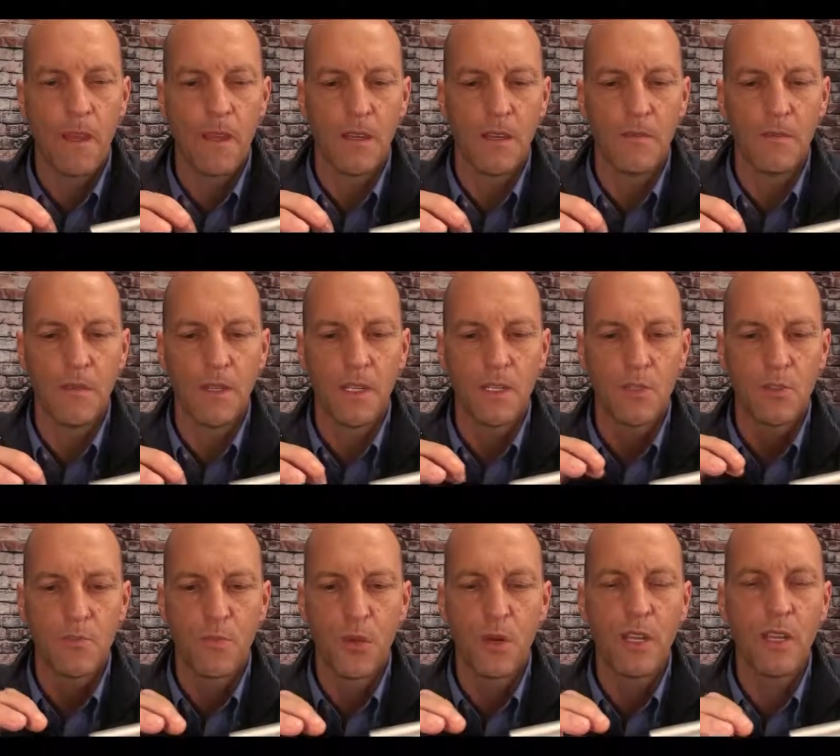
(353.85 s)
um,
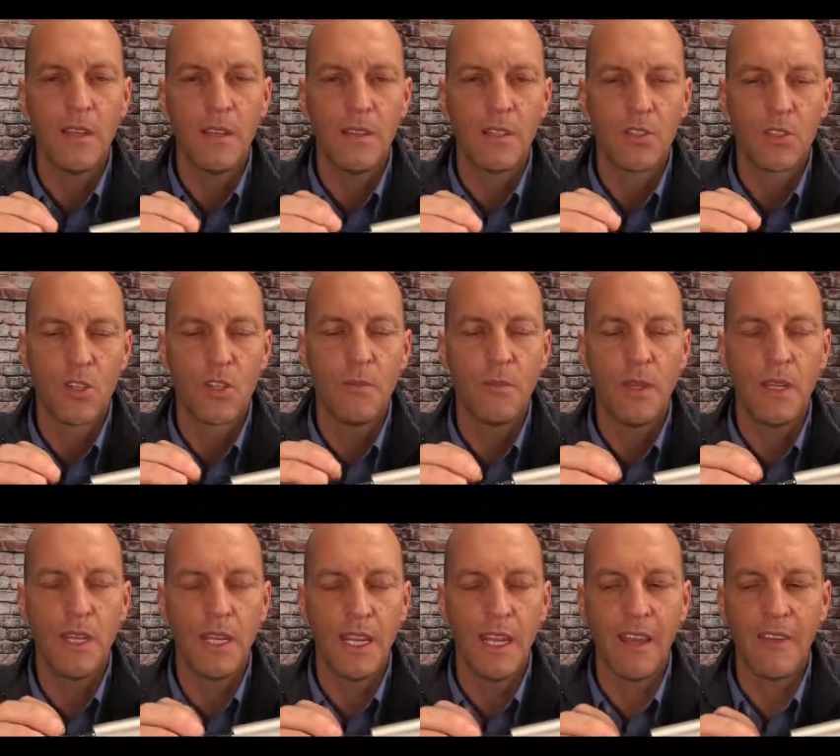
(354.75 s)
it's pretty it's going to
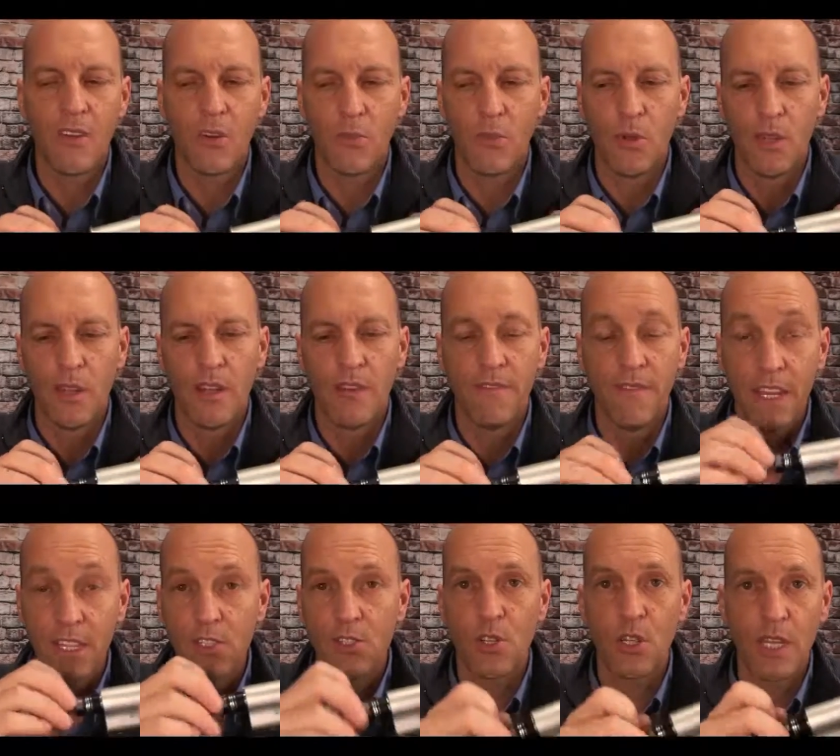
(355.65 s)
be inevitable that
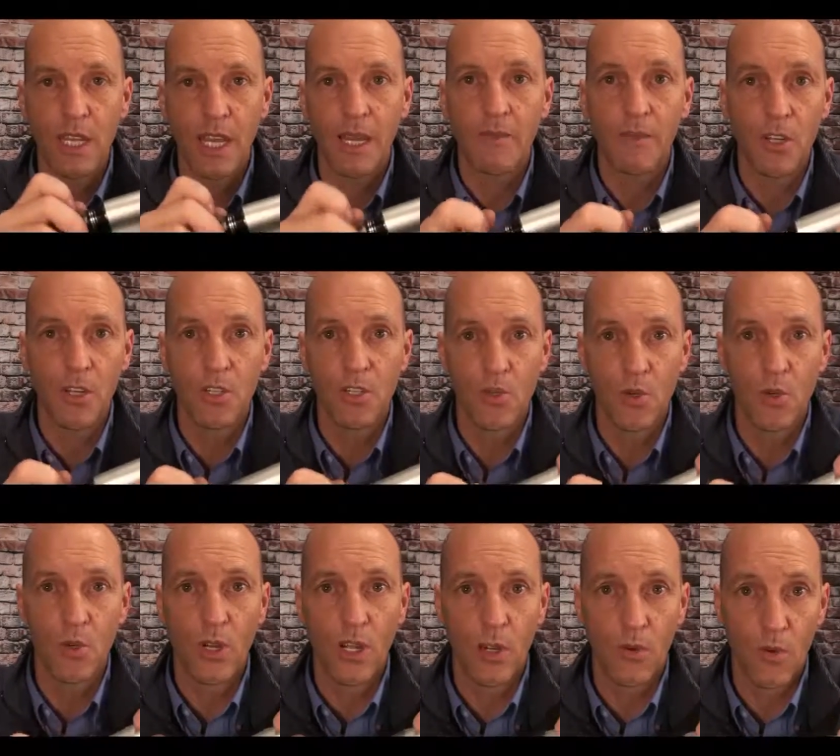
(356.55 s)
eventually I'm going to
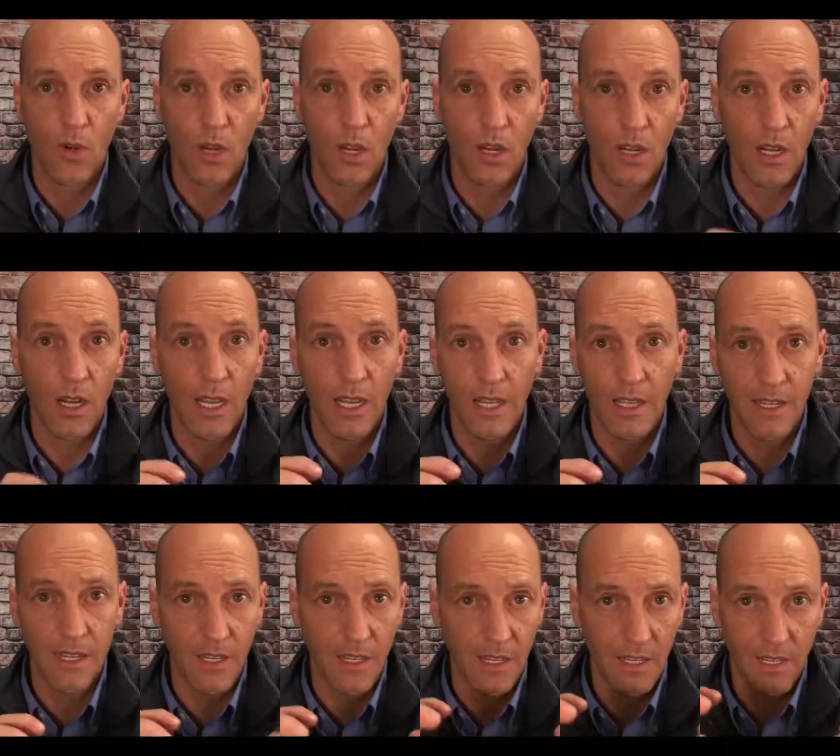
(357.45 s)
screw it on wrong
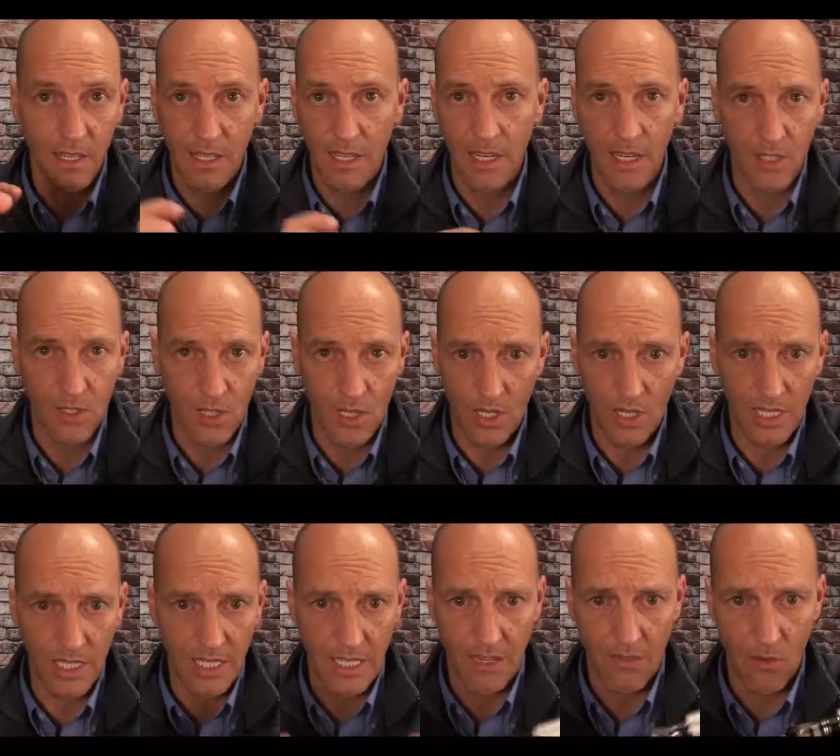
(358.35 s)
and and then it's going to
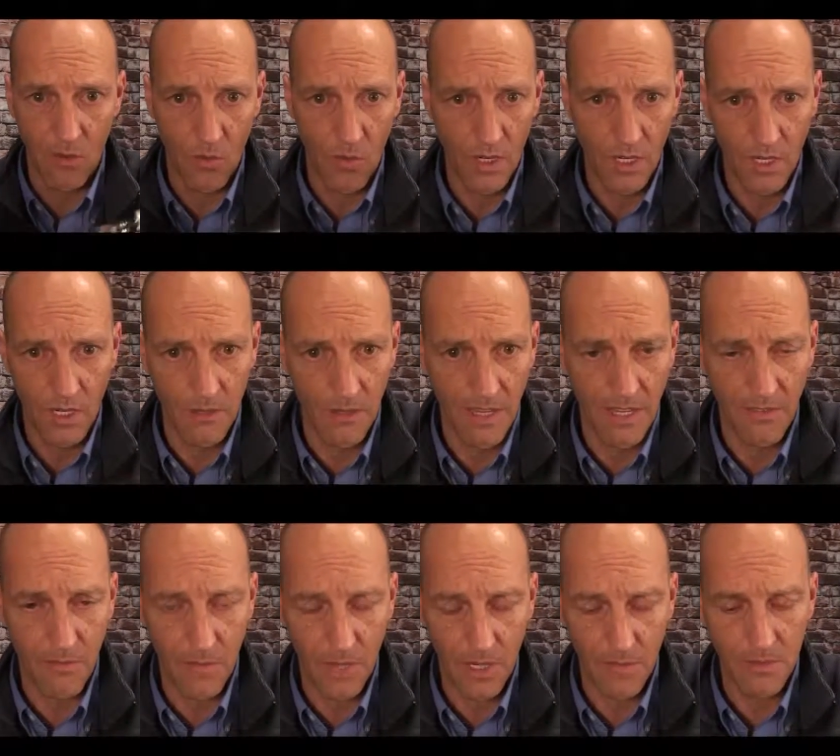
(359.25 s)
leak everywhere and I'm going to
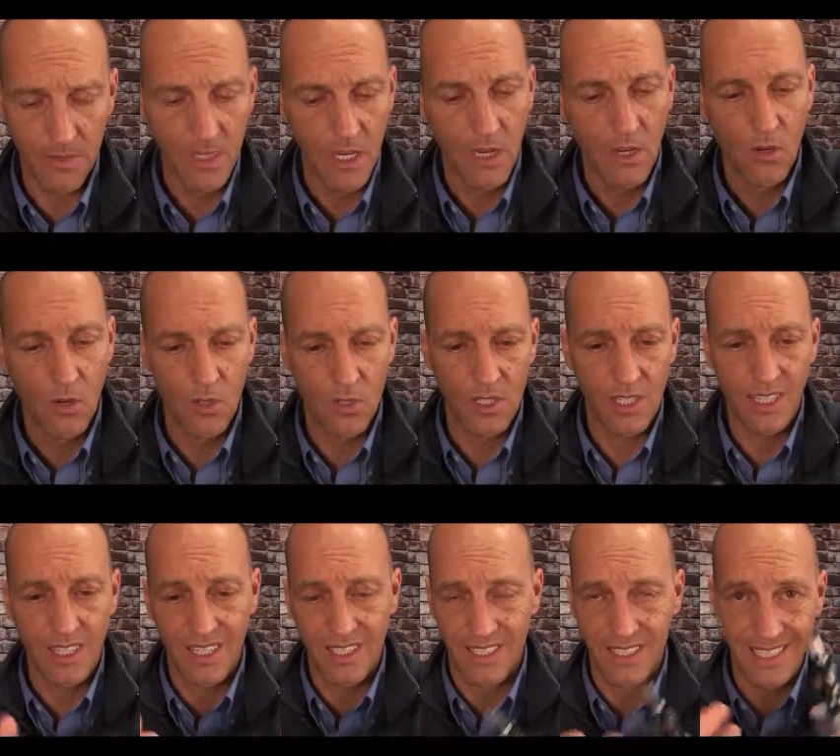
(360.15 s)
have problems. Of course
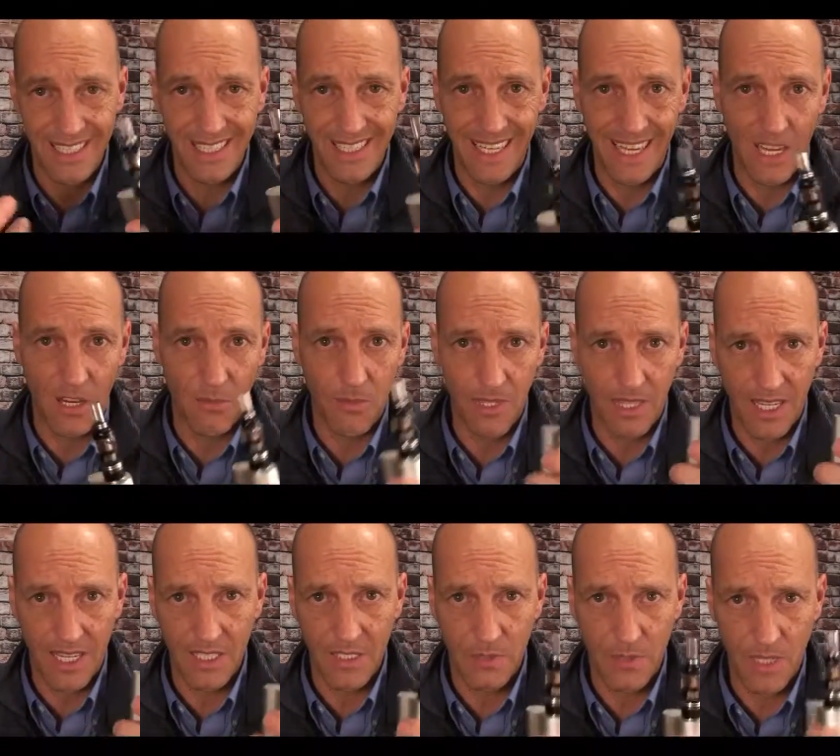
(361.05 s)
it does leak now, but
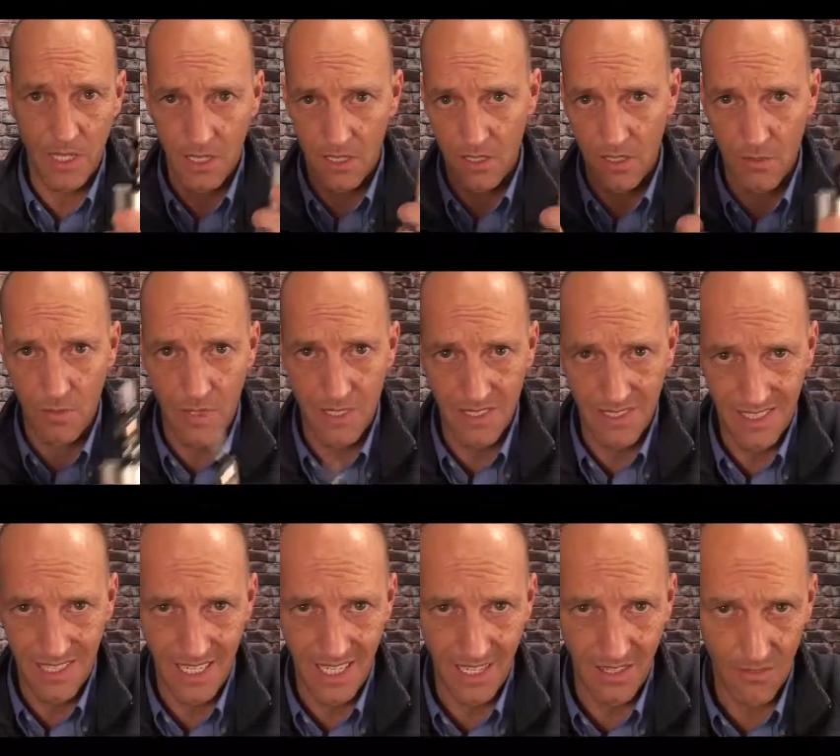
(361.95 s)
that's because it's been
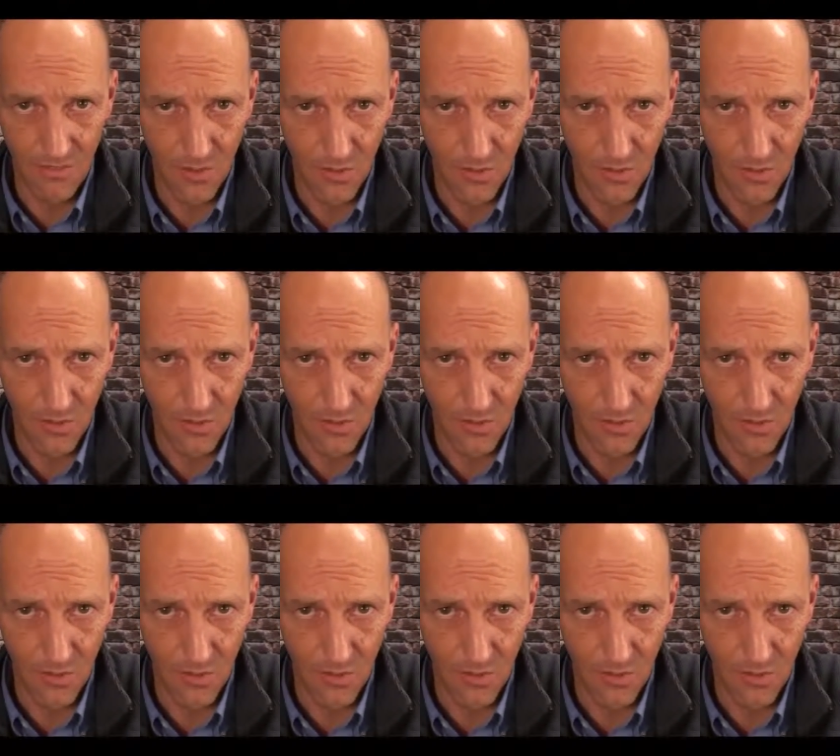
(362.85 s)
sitting